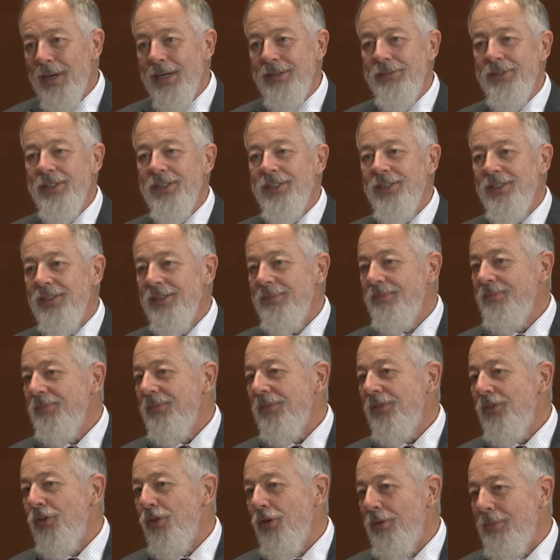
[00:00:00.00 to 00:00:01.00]
risk,
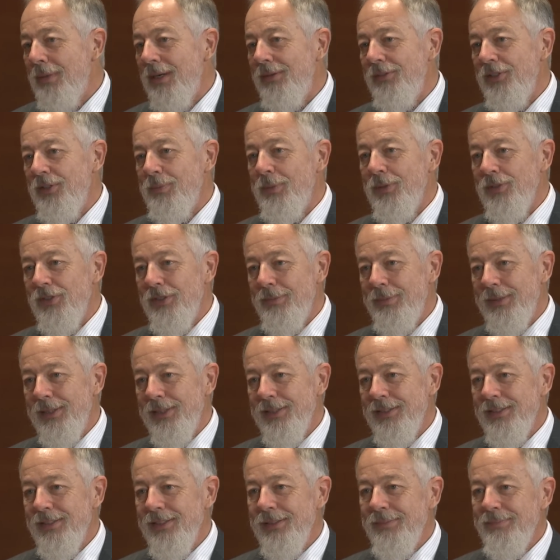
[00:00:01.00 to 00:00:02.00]
not my
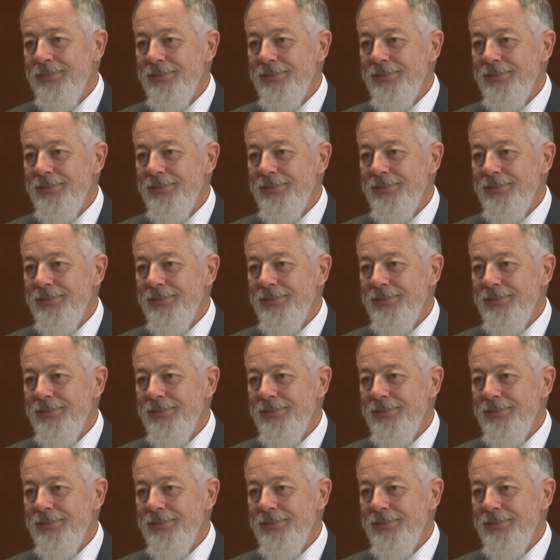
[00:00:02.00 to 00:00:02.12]
responsibility.